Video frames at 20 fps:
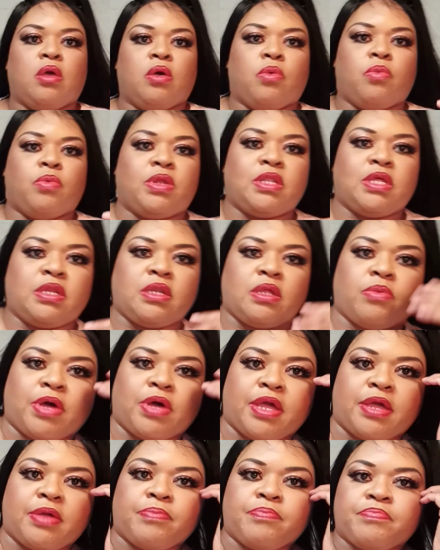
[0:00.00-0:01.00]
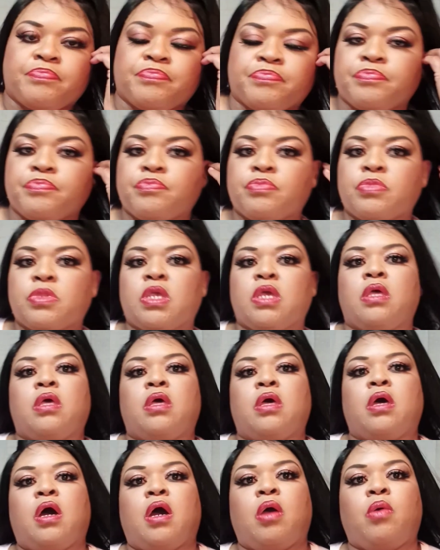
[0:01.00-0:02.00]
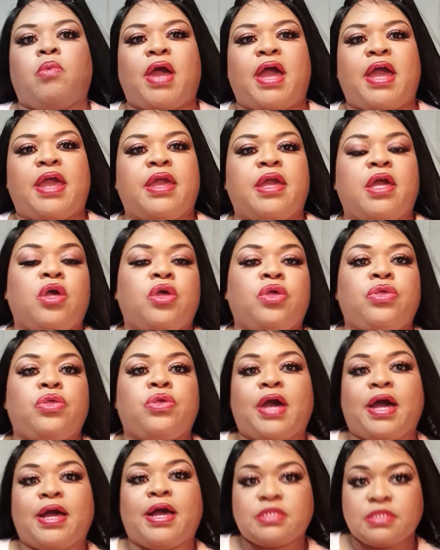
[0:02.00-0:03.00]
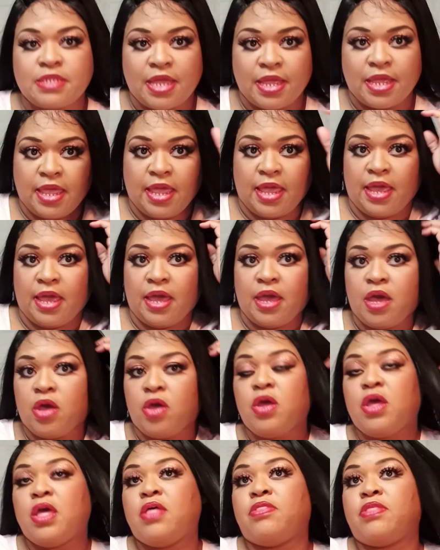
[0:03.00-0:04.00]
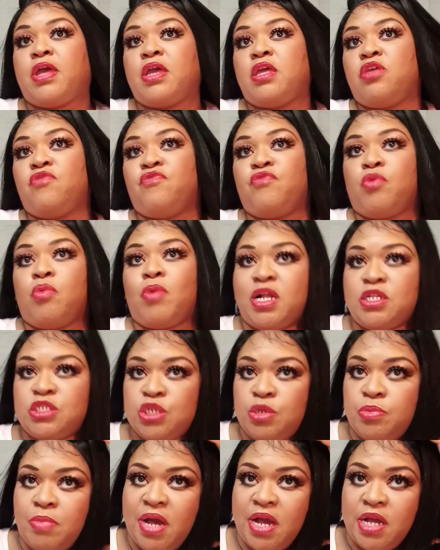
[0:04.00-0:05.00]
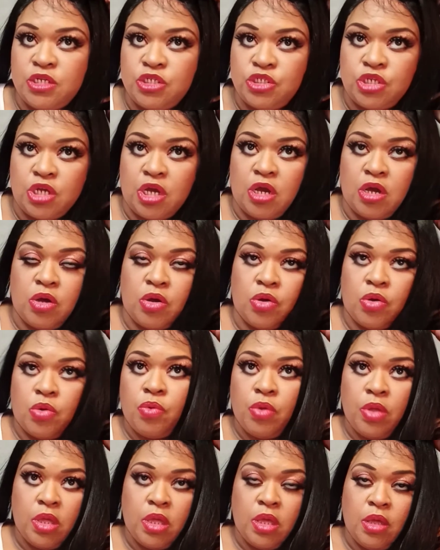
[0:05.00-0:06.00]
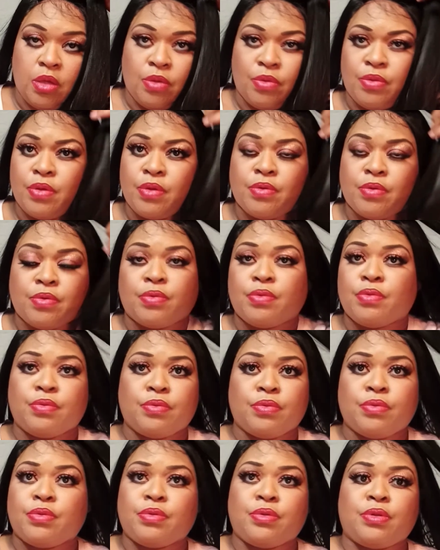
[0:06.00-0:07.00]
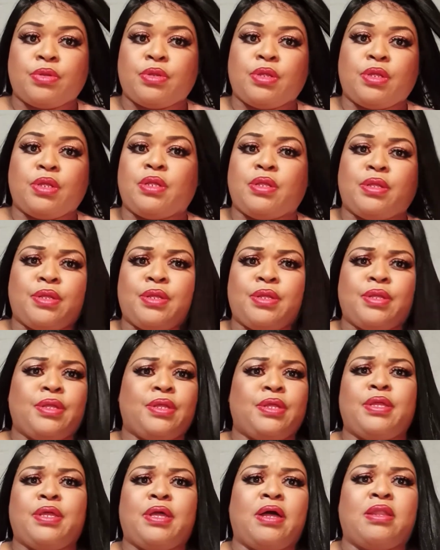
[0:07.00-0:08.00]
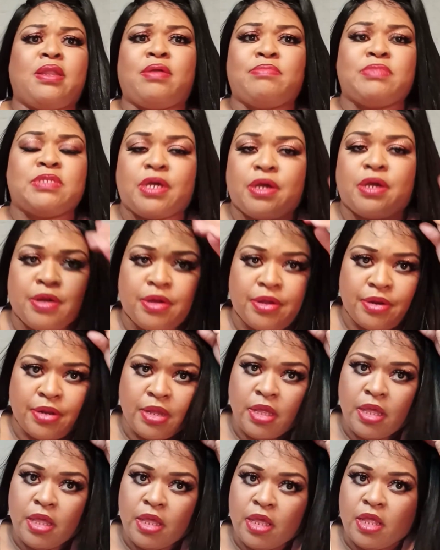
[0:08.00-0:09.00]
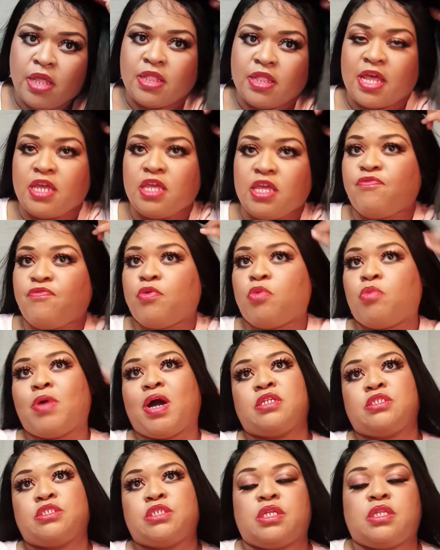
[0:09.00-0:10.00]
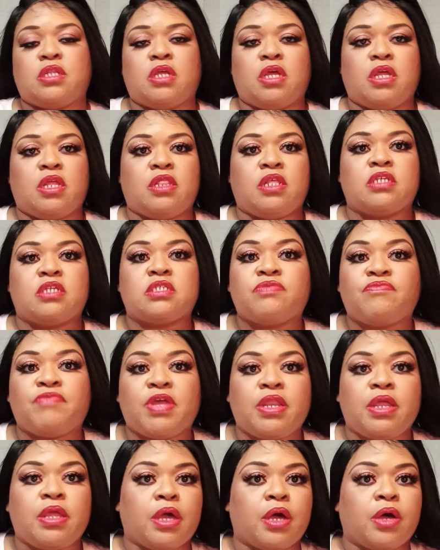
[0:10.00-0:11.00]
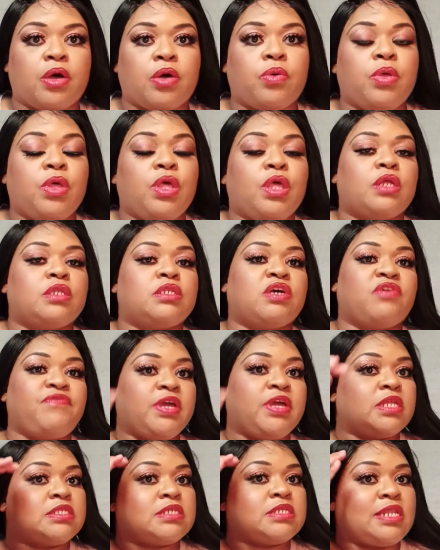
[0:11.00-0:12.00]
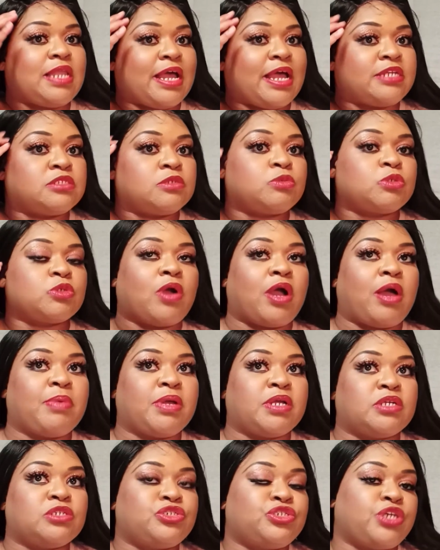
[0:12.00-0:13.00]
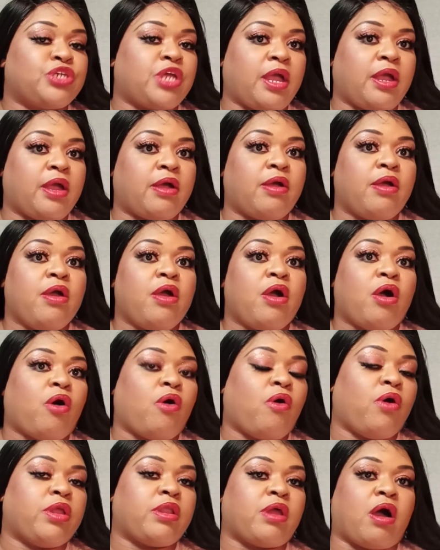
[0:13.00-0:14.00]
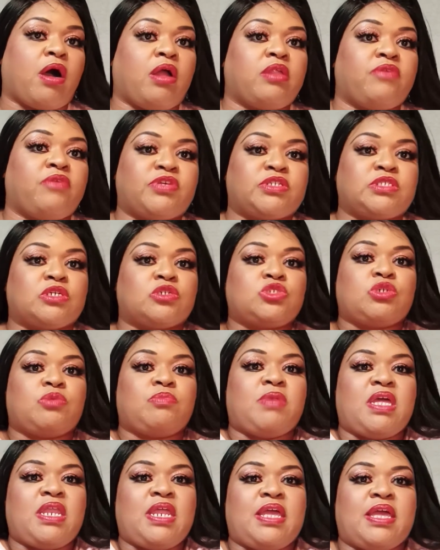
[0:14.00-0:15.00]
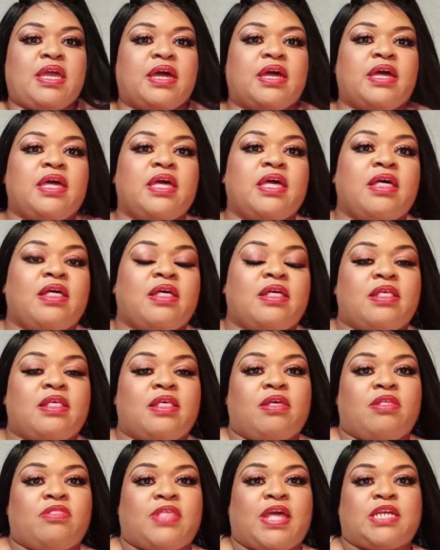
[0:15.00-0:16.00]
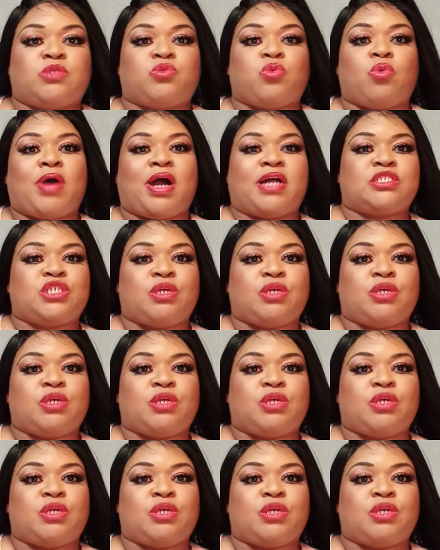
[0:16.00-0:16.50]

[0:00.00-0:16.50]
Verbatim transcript: Well, anyway, all right. You guys take care. Thank you for watching my show. Oh, y'all, I'm tired. Thank you for watching this video. Don't forget to like, subscribe, and share on all of your social media. Thanks for watching.